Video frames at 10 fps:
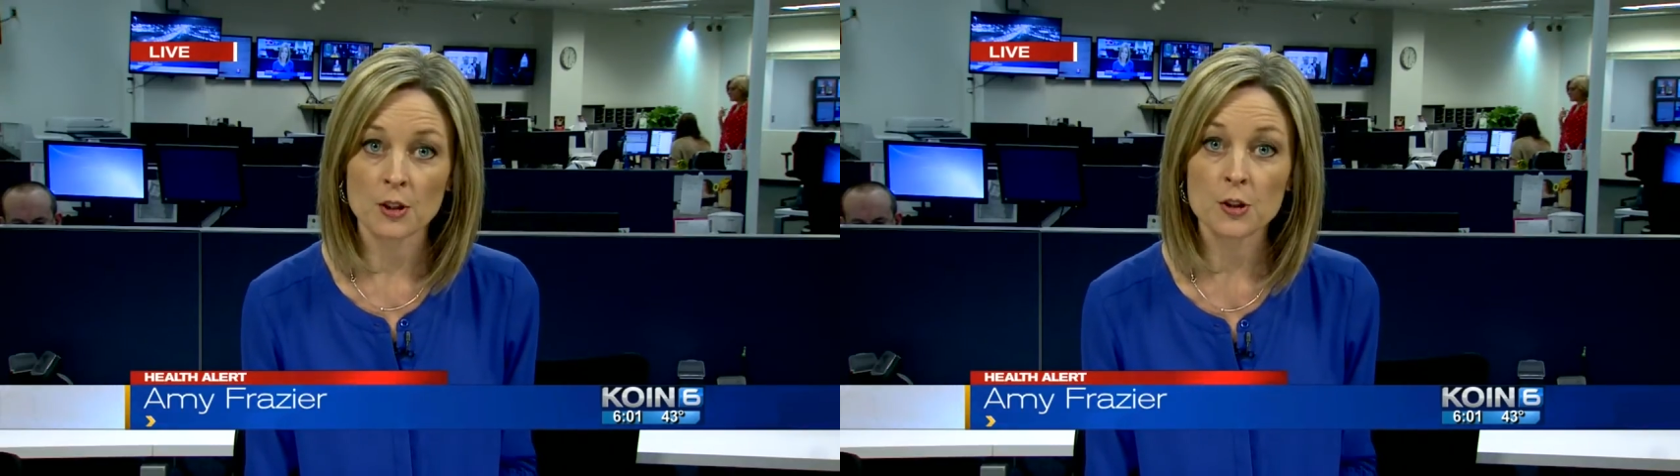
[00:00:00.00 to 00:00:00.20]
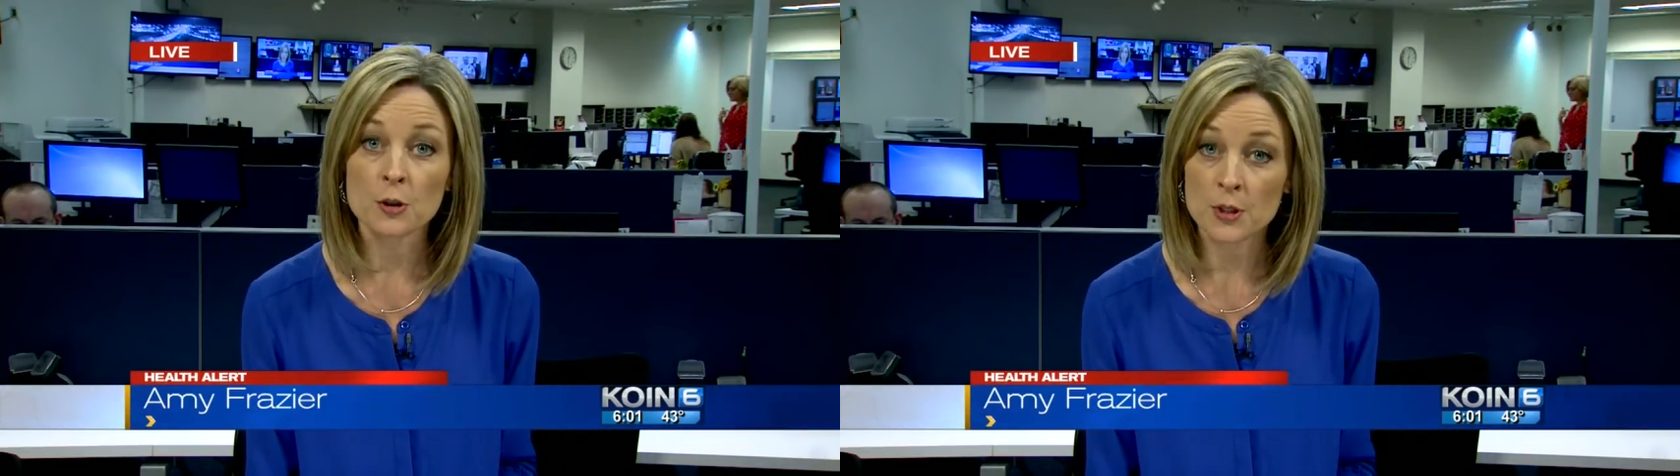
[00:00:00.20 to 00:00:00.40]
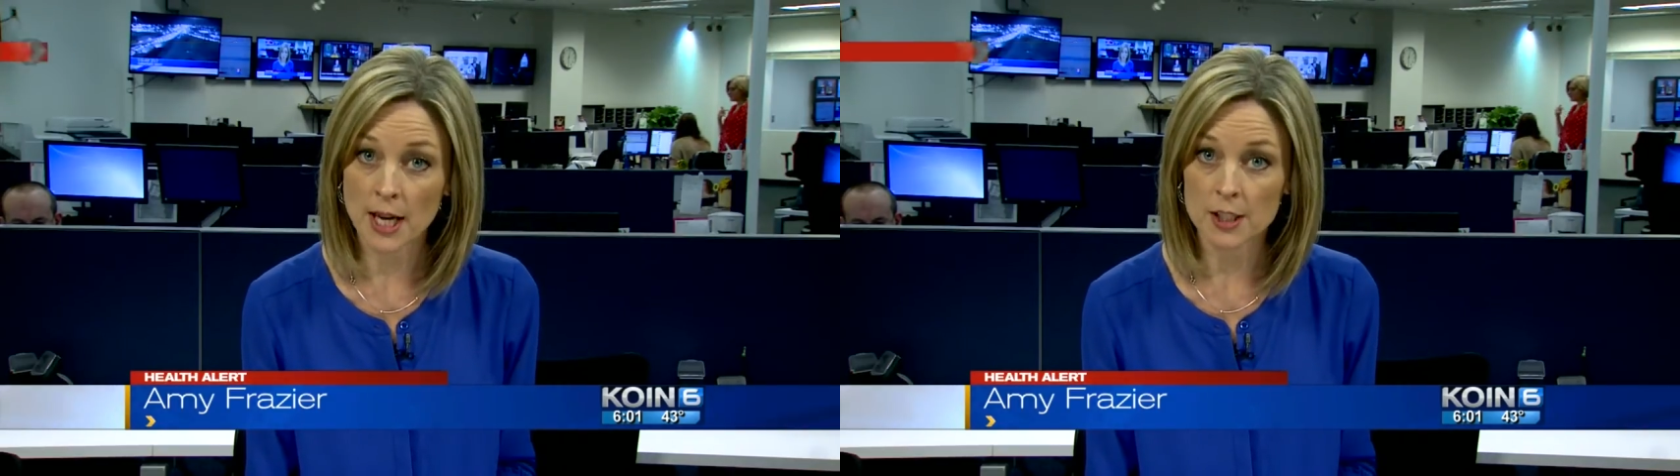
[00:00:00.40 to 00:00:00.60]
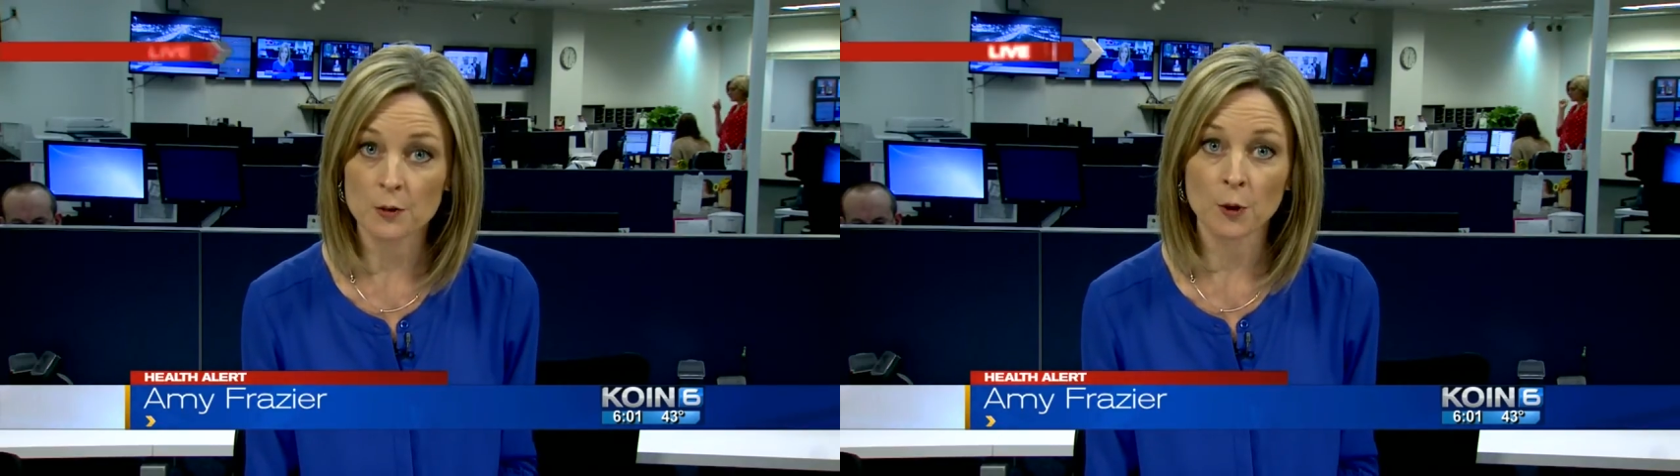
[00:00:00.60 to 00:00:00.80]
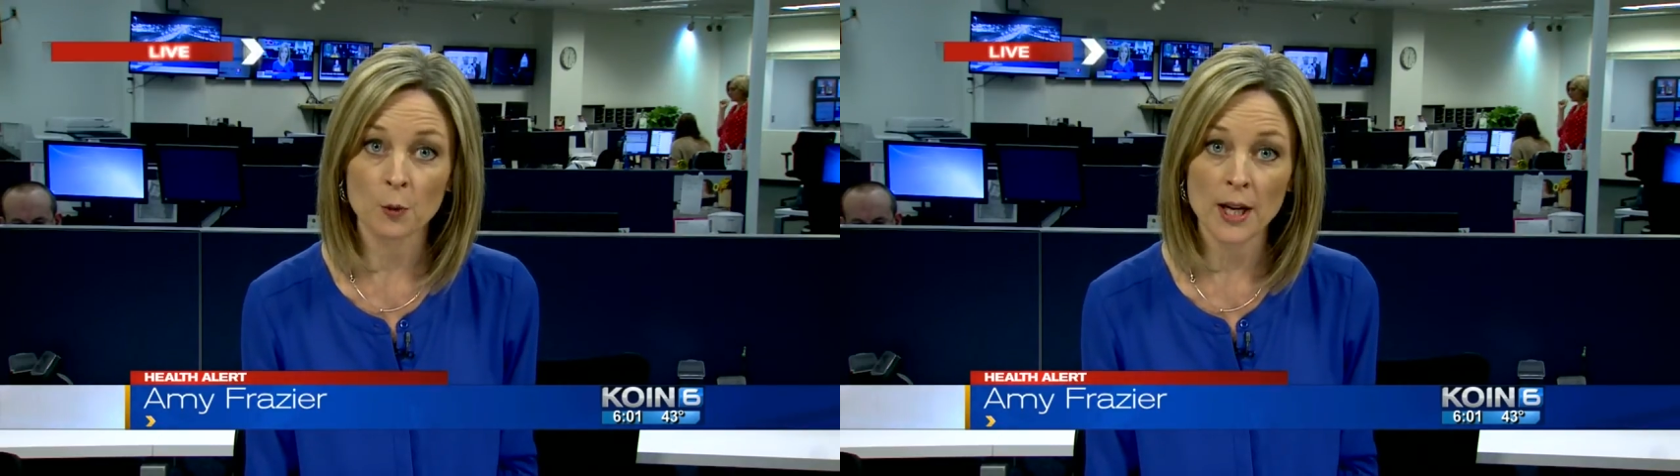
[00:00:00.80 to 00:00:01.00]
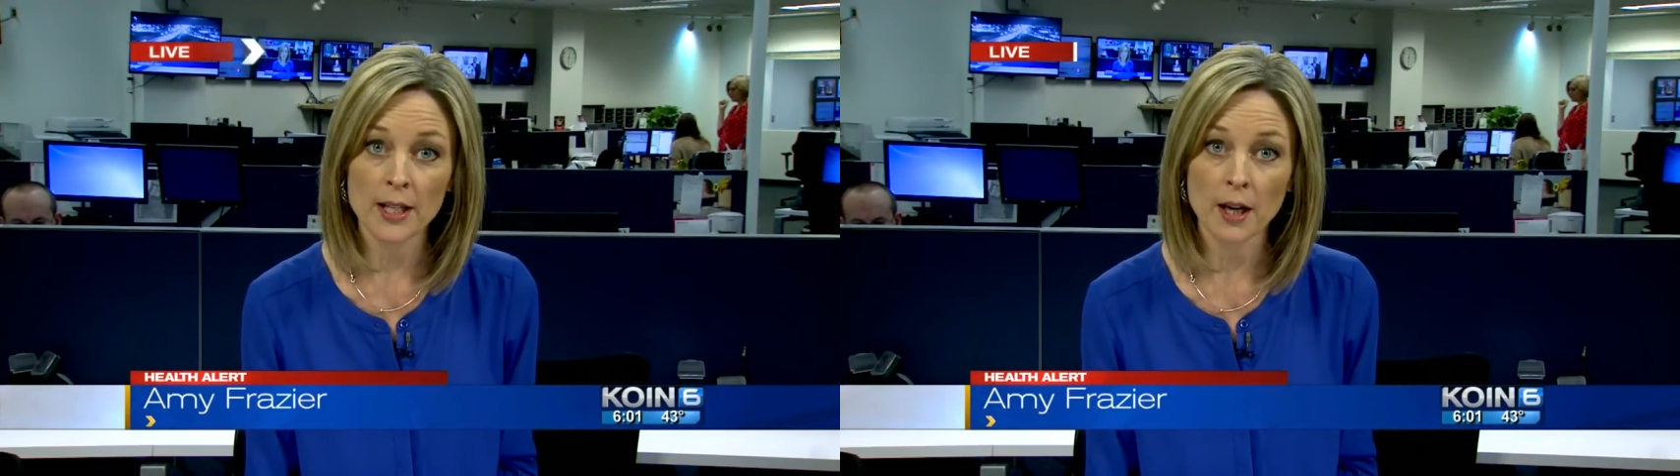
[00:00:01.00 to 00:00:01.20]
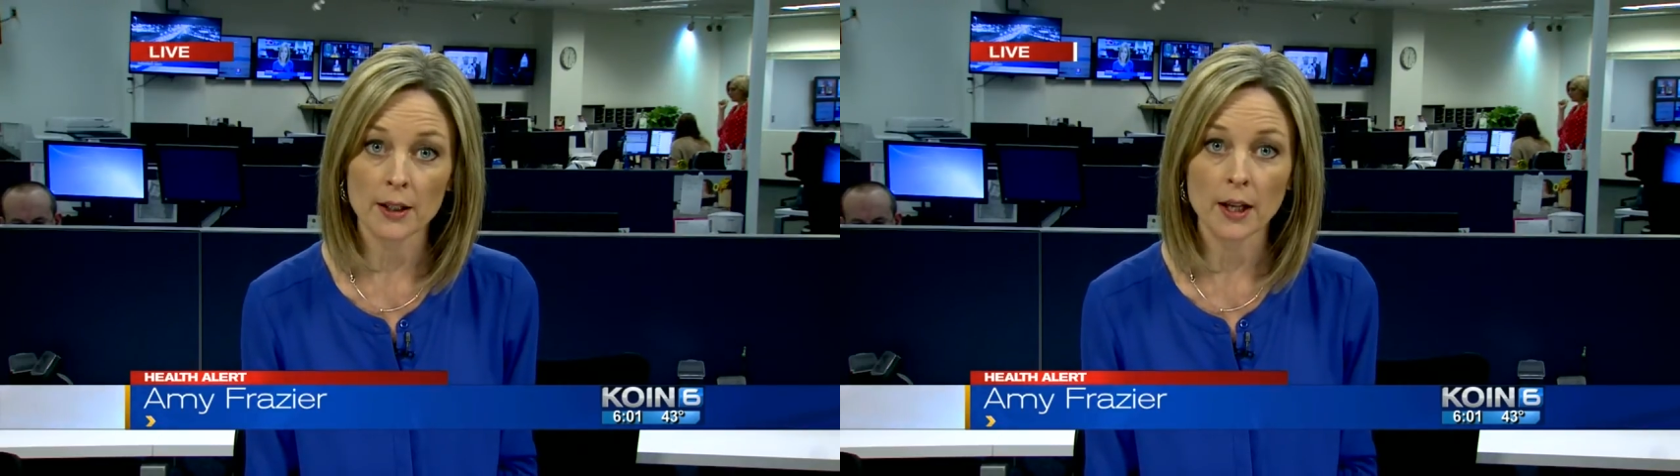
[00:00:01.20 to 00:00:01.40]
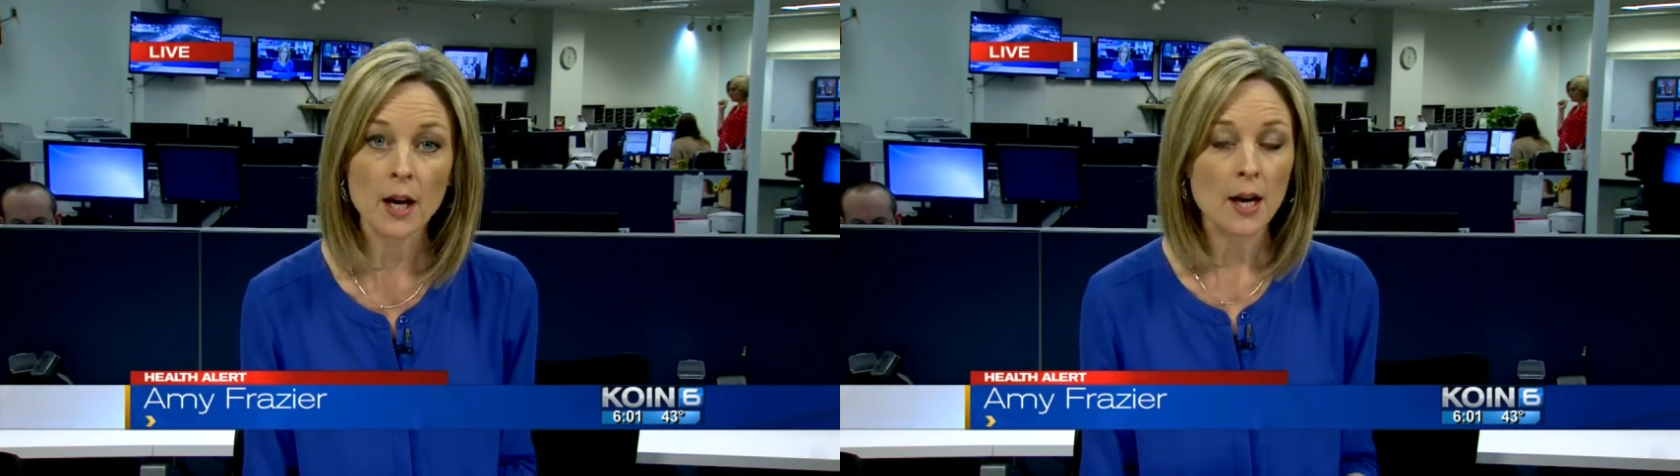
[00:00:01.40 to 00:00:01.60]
to test for radon.